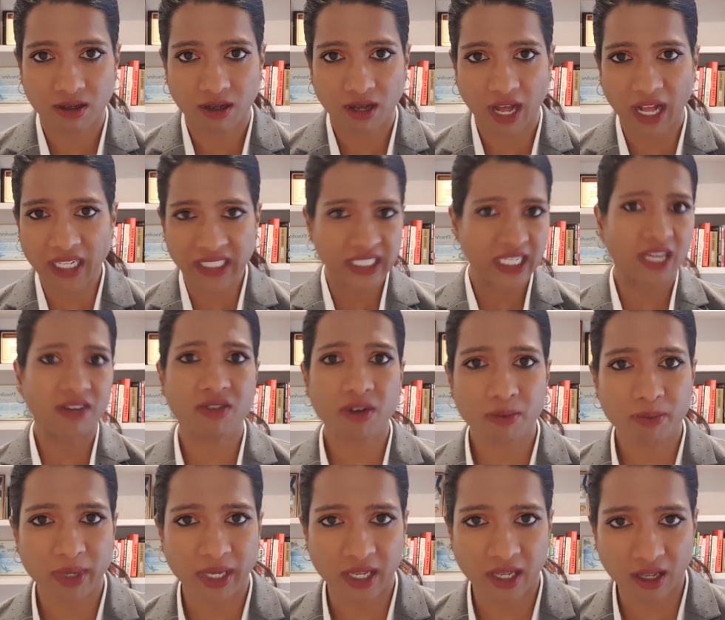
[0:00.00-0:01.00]
I'll never
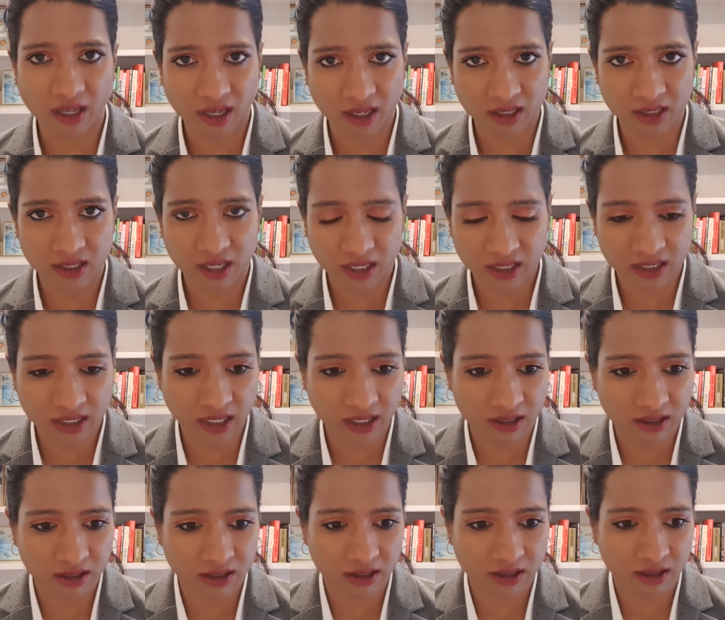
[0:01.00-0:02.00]
be a
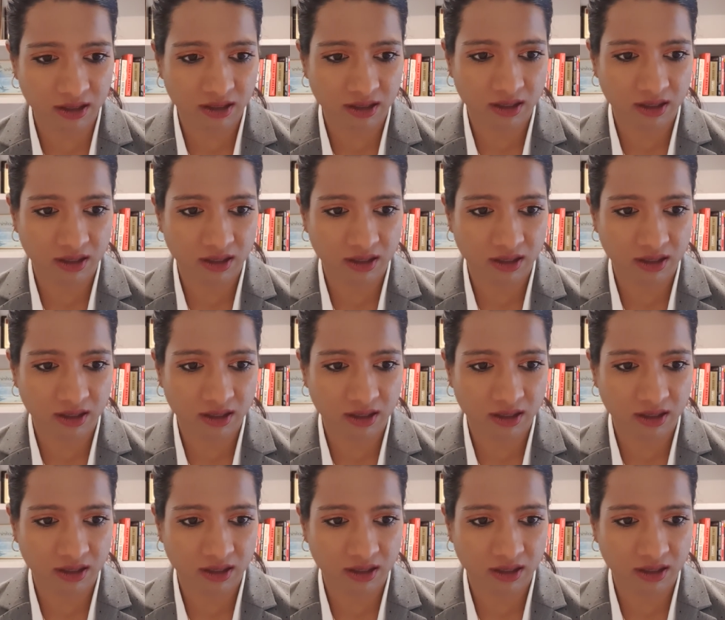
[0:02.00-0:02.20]
success.